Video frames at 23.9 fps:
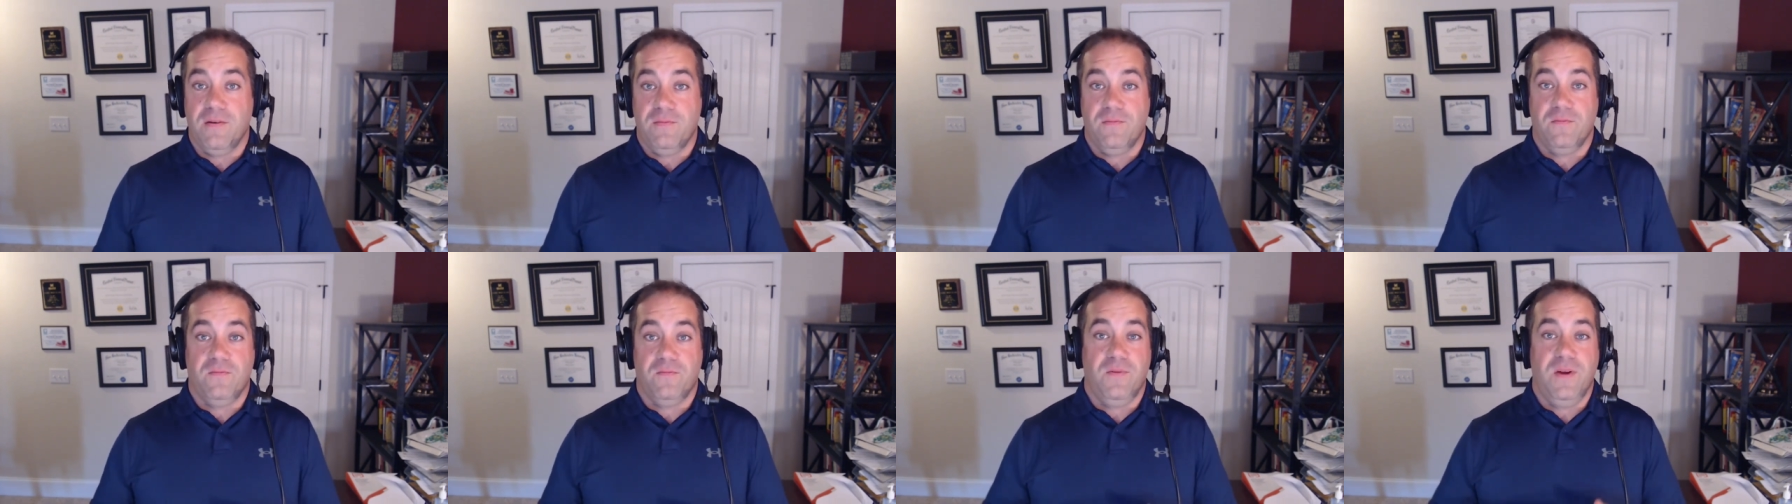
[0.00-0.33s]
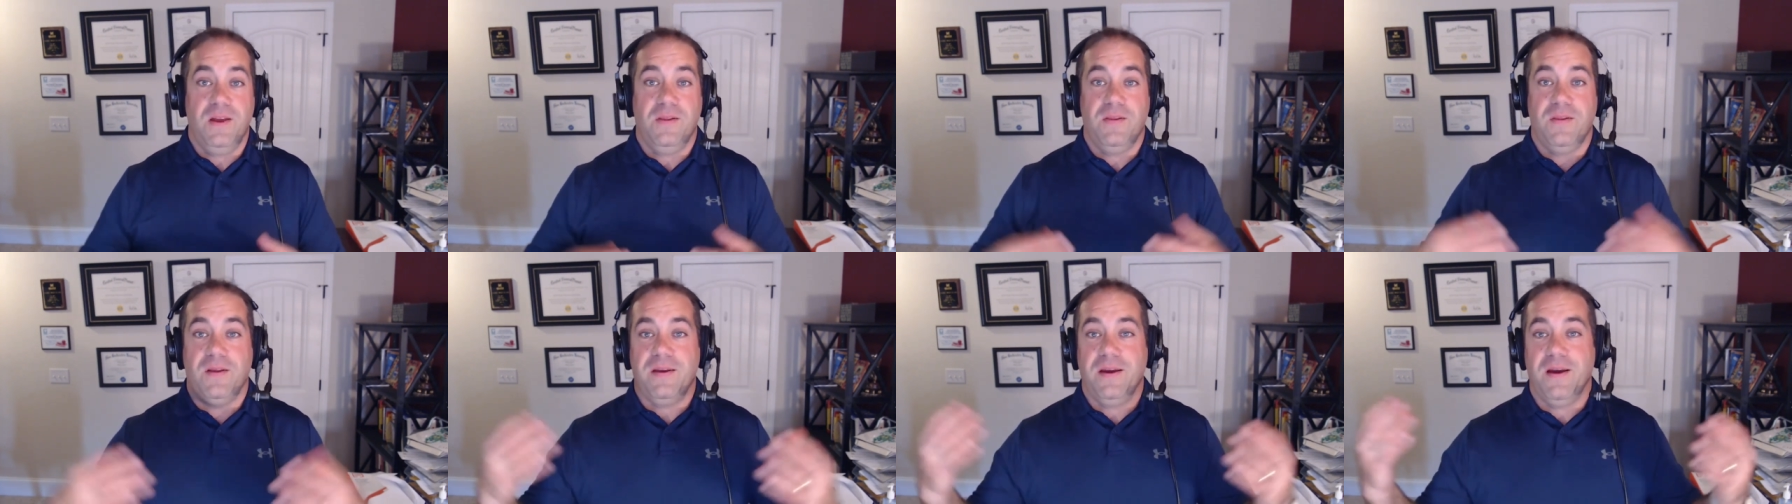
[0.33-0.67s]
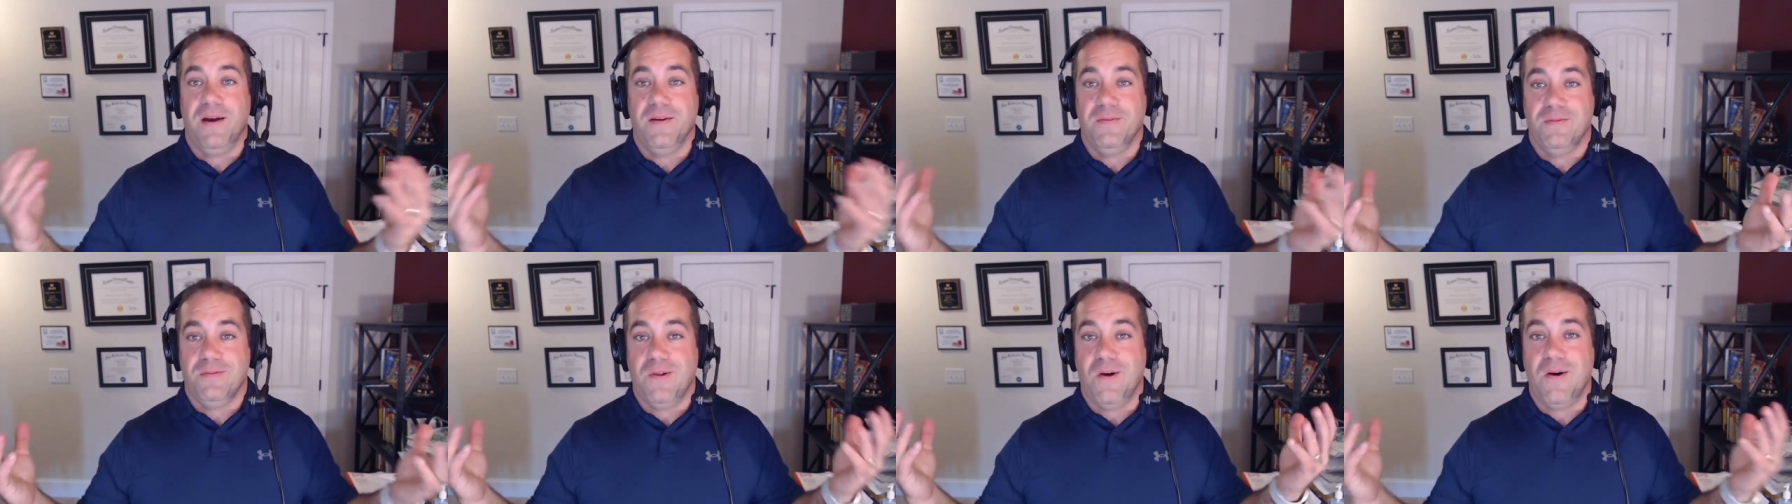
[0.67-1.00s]
really
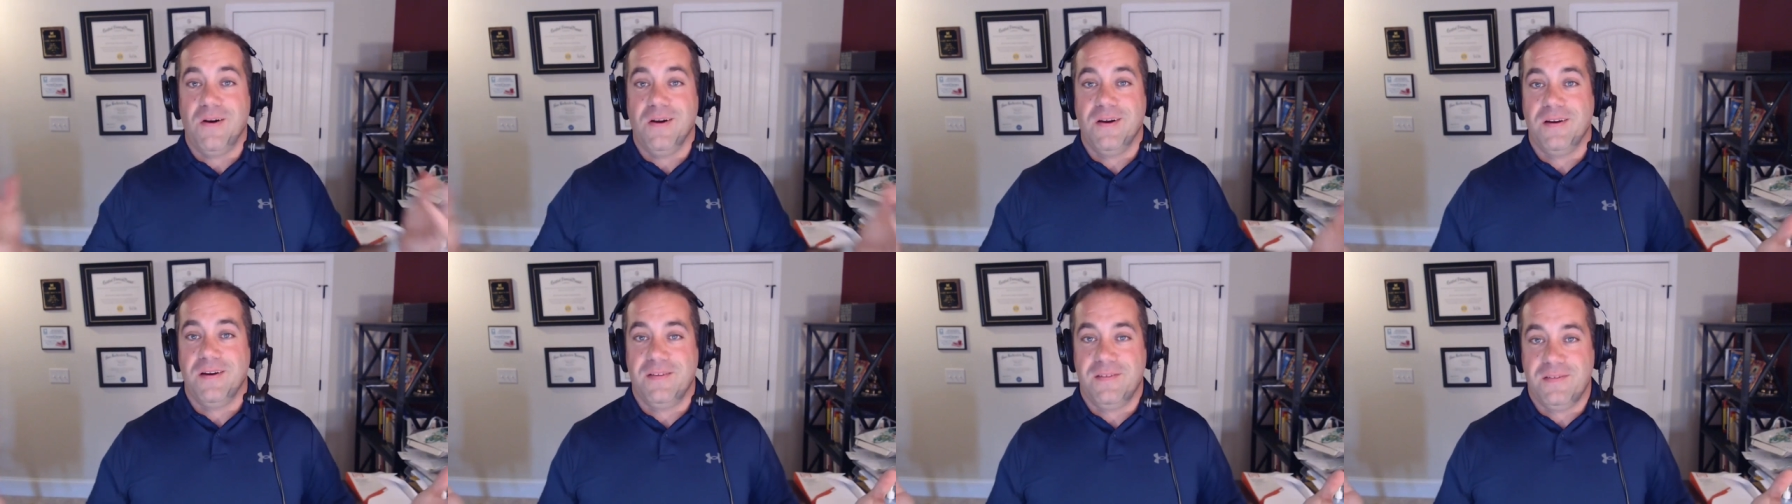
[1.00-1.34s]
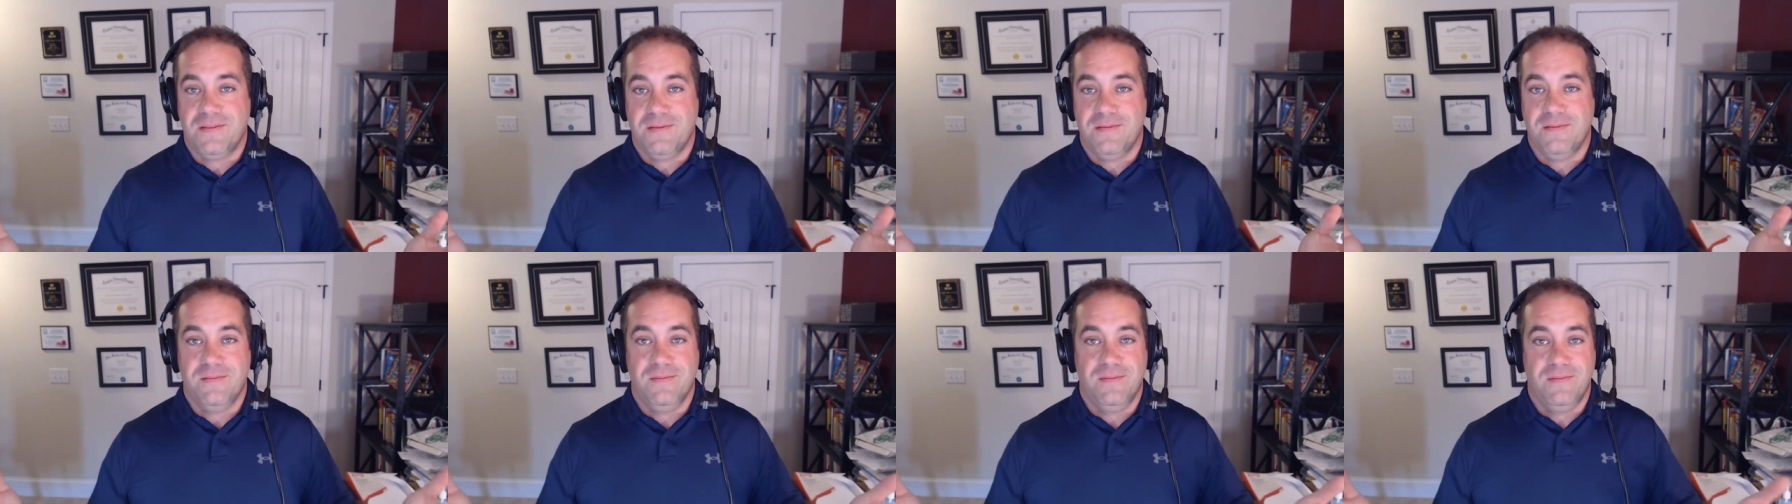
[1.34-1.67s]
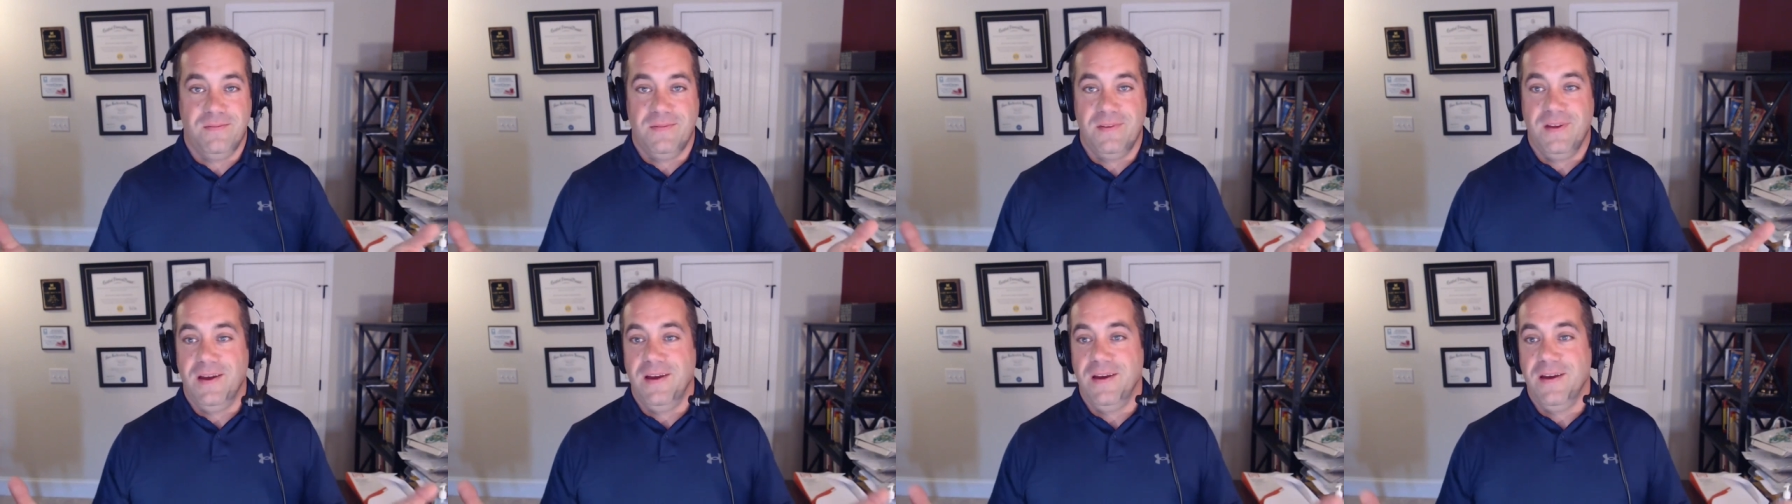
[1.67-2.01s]
a long
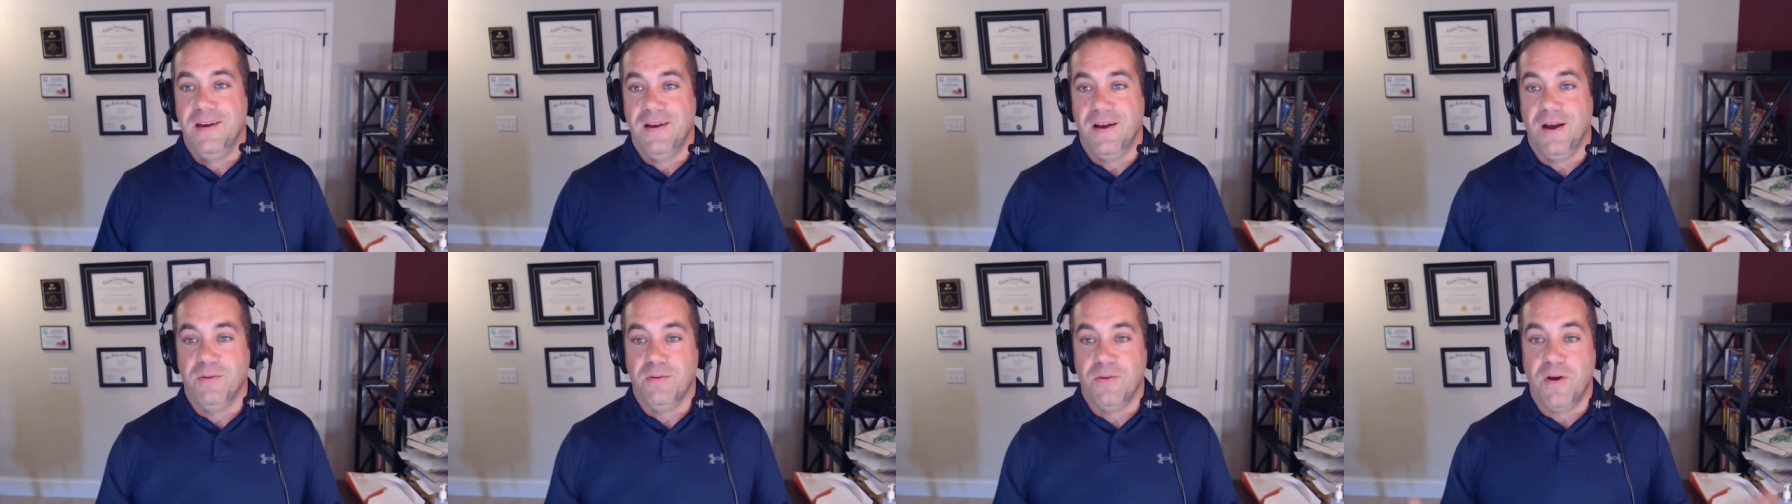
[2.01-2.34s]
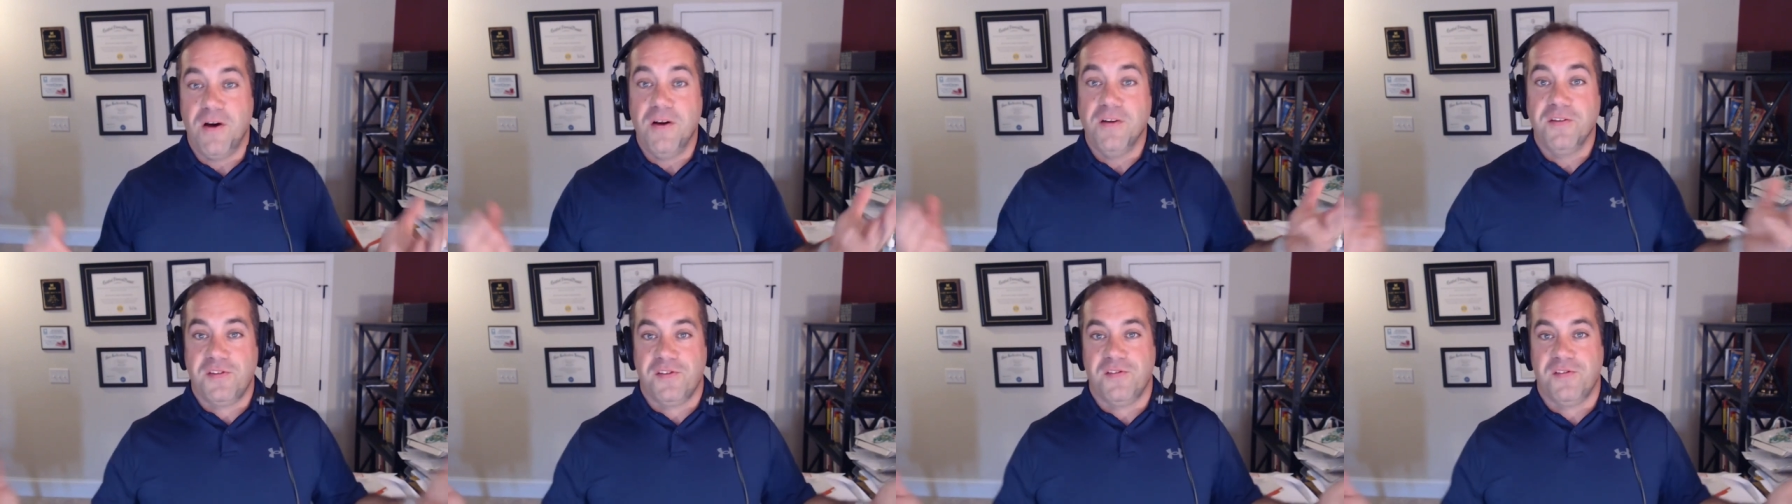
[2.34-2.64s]
a long